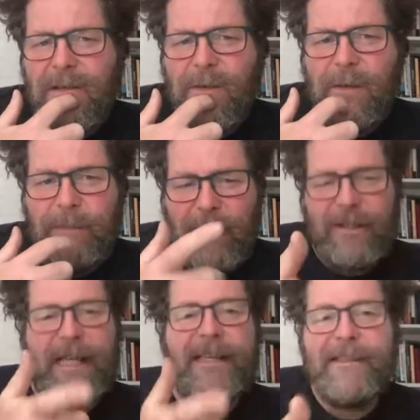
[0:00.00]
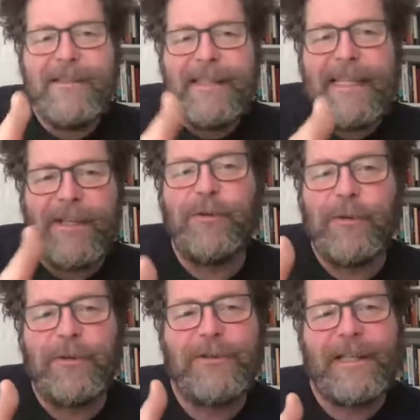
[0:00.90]
Or because I can see
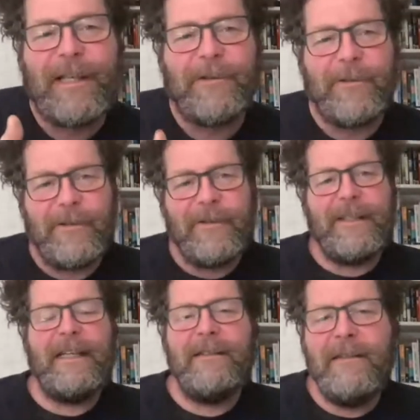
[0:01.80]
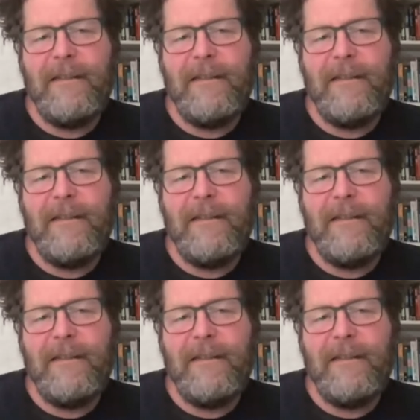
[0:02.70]
you, Jose Claudio. Yeah.